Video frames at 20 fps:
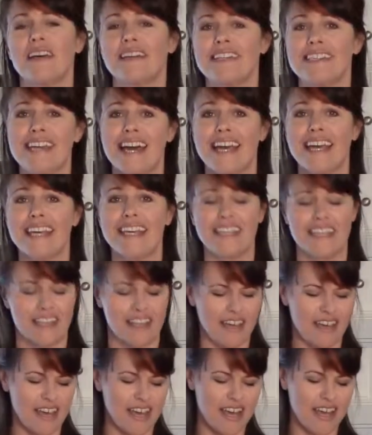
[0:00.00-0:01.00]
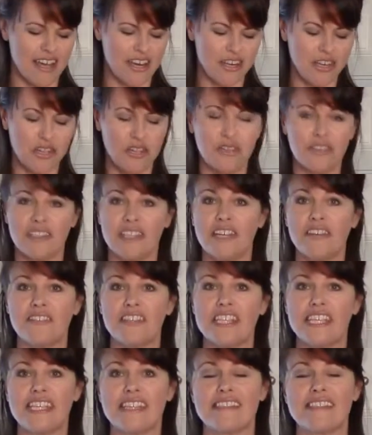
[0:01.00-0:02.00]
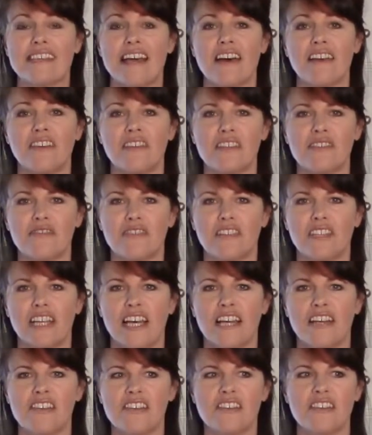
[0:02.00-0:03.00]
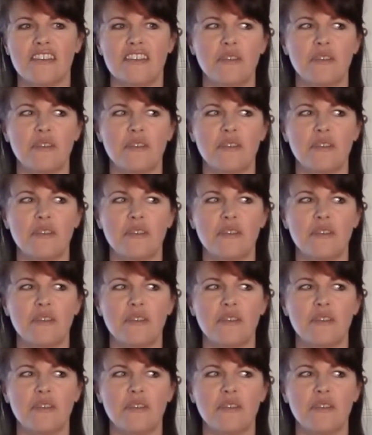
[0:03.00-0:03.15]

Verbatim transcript: diet and you love to eat salads for lunch,